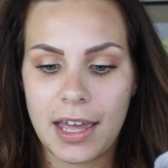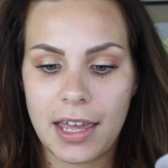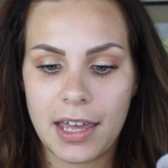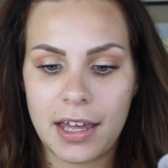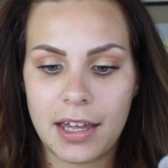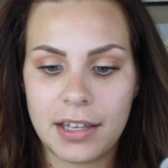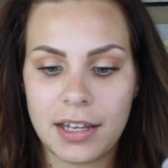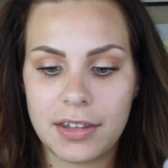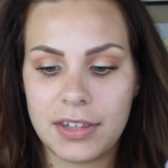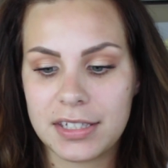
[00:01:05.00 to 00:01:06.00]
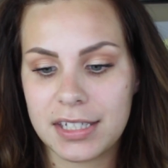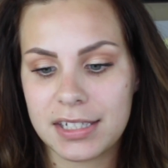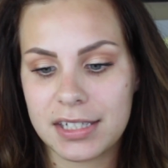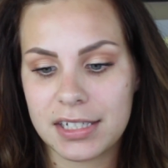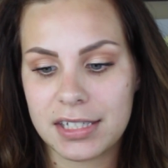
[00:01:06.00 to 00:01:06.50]
And this
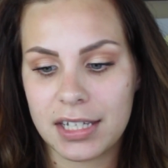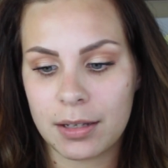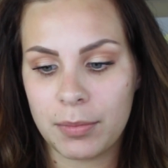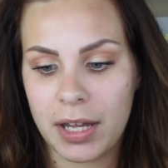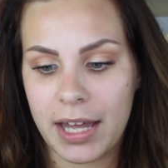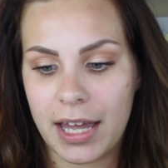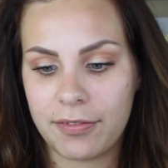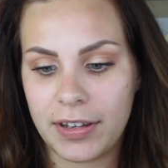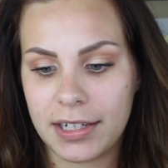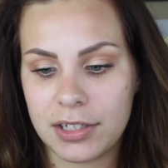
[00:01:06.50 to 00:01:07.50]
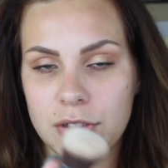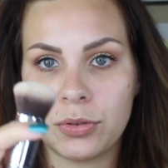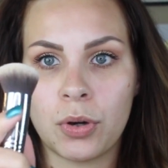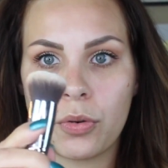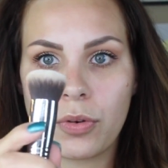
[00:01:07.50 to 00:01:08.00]
is the Sigma
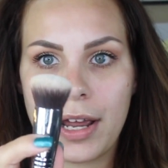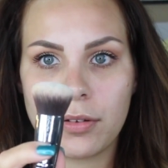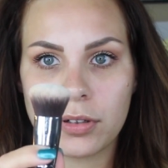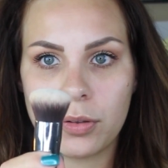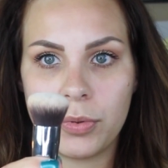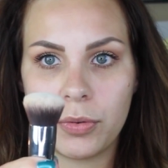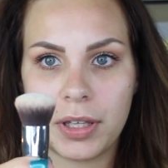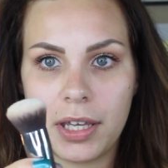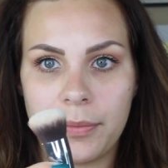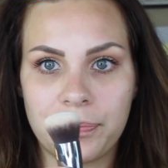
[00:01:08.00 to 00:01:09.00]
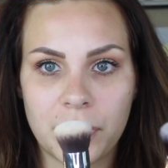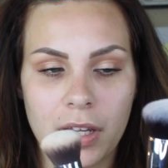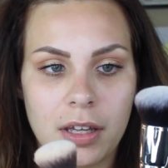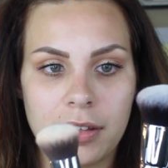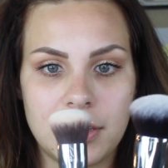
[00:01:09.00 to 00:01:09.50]
F82 round kabuki.
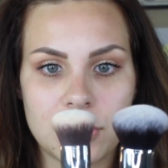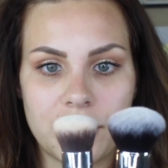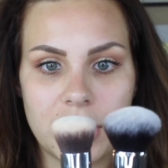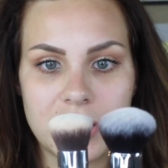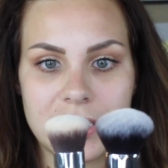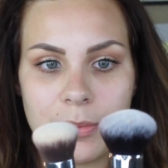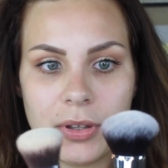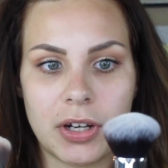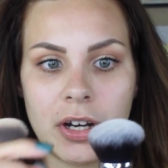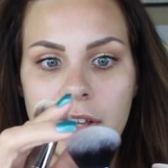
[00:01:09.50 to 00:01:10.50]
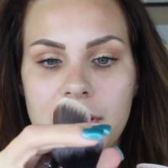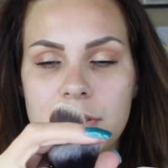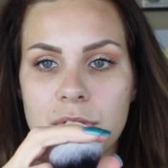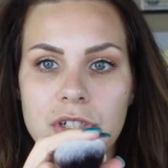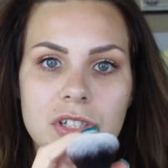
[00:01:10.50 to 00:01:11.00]
These are very similar.
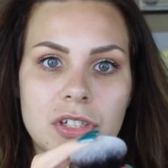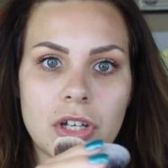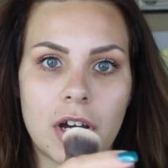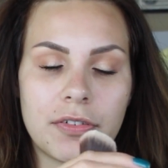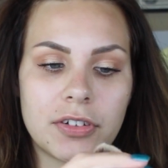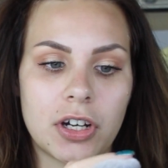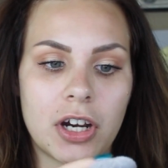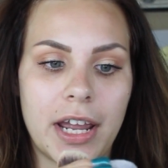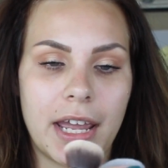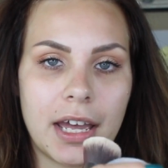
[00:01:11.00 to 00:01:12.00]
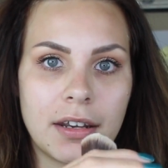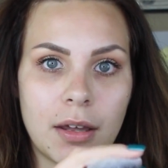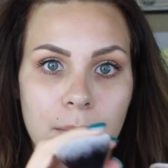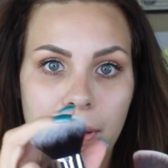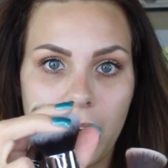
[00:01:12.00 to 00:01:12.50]
This one's just softer
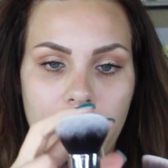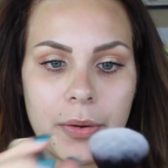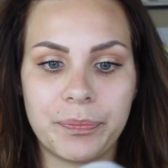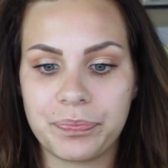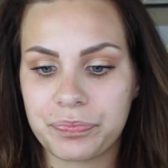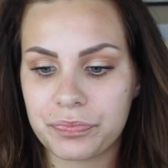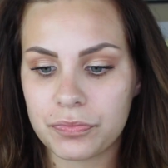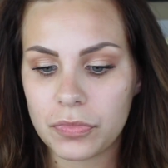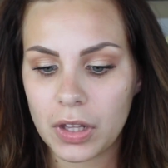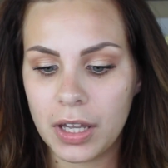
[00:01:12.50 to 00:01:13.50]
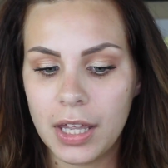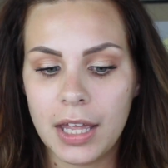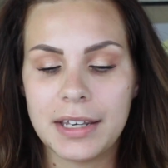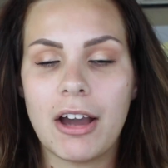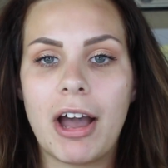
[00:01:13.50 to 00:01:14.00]
and bigger.
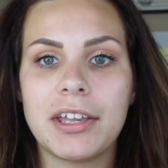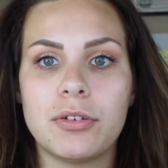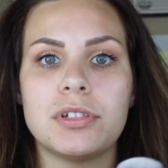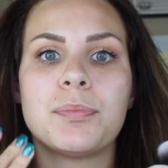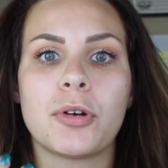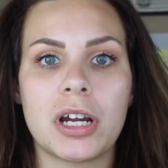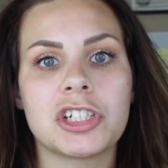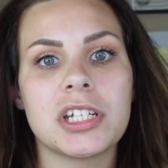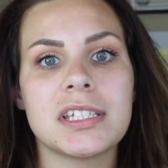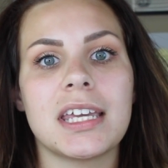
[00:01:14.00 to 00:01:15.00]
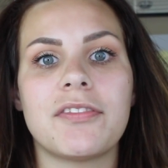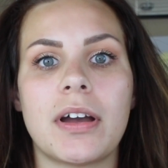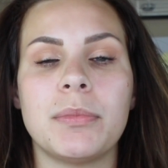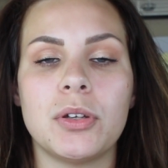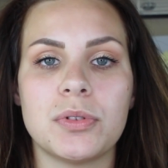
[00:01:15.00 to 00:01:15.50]
Now I use brushes if
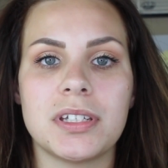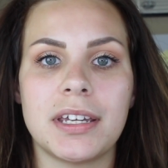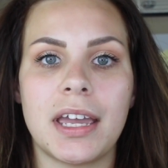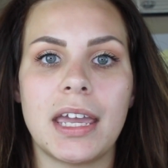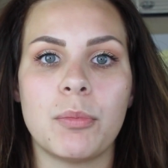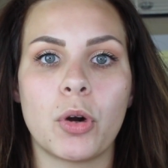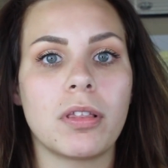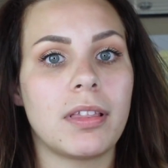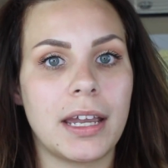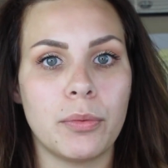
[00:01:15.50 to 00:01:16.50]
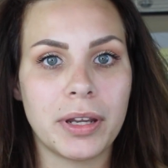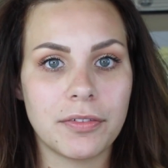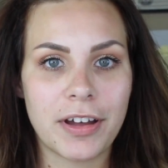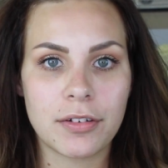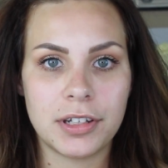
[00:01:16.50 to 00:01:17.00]
I'm using a more
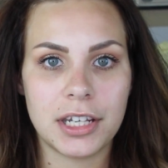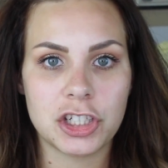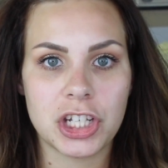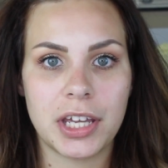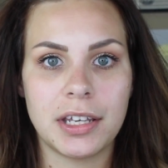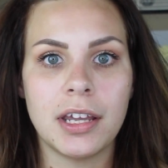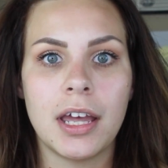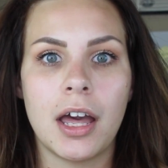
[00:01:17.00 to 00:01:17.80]
lightweight foundation.